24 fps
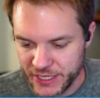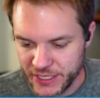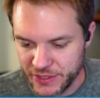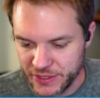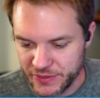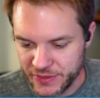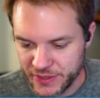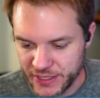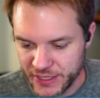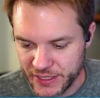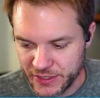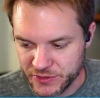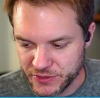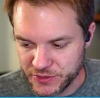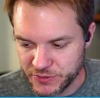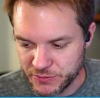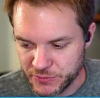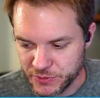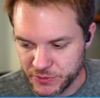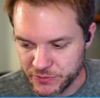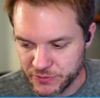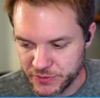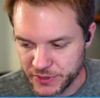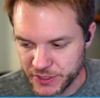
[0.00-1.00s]
anything else
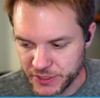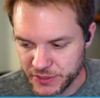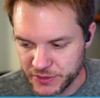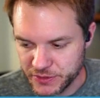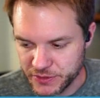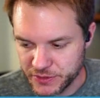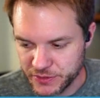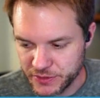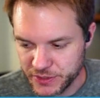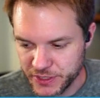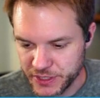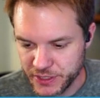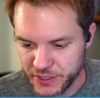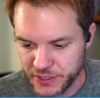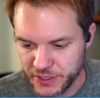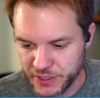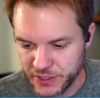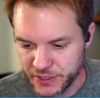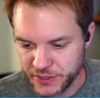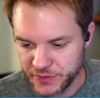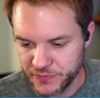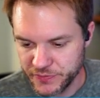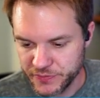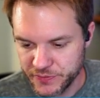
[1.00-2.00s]
moving. So
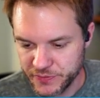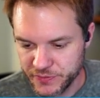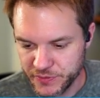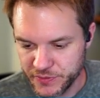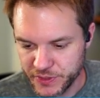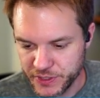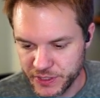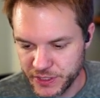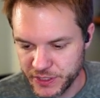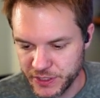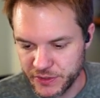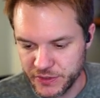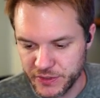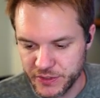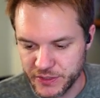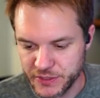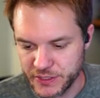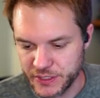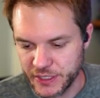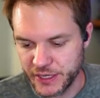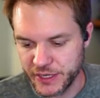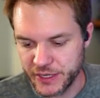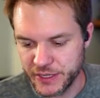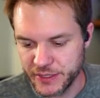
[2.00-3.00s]
here, looking at
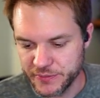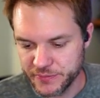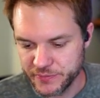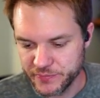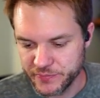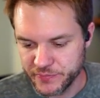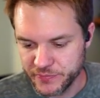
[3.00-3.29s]
this eye,